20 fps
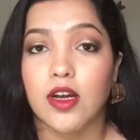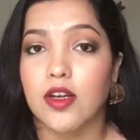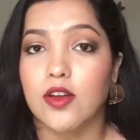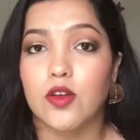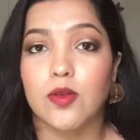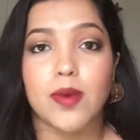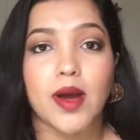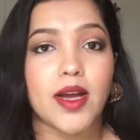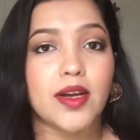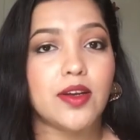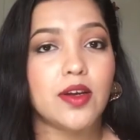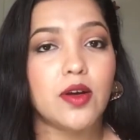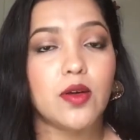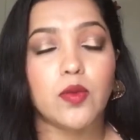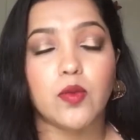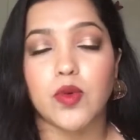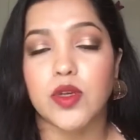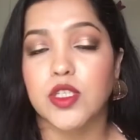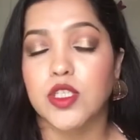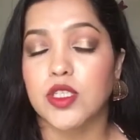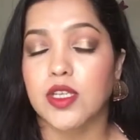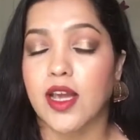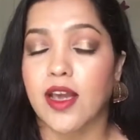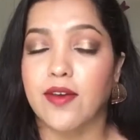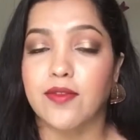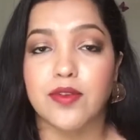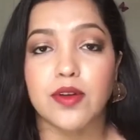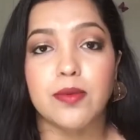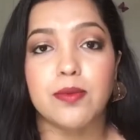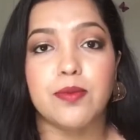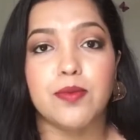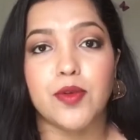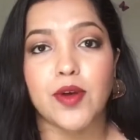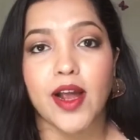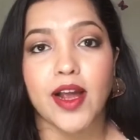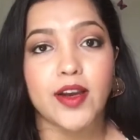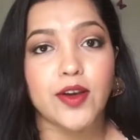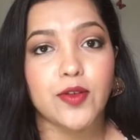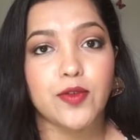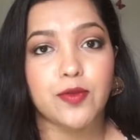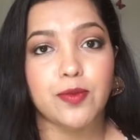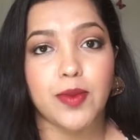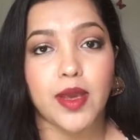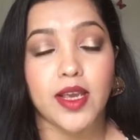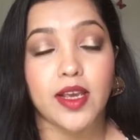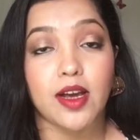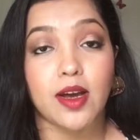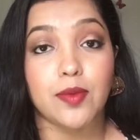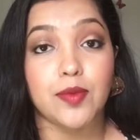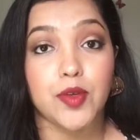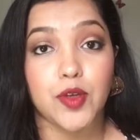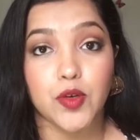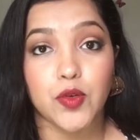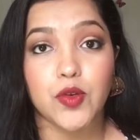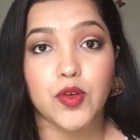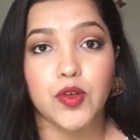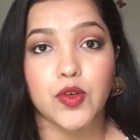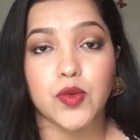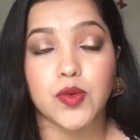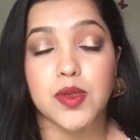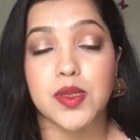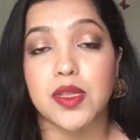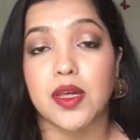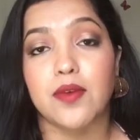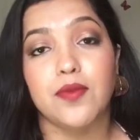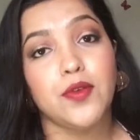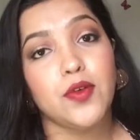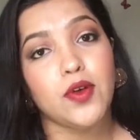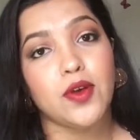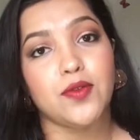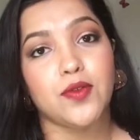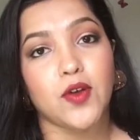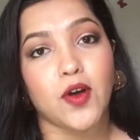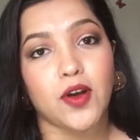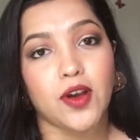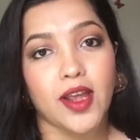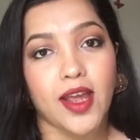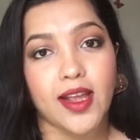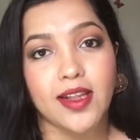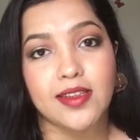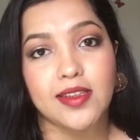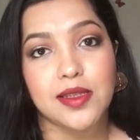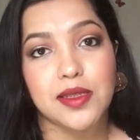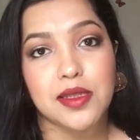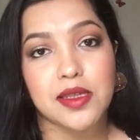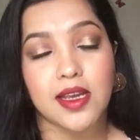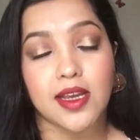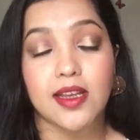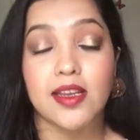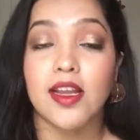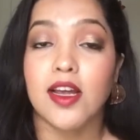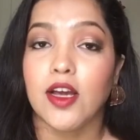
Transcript: No matter whichever brand of makeup you use, if you have got a healthy skin,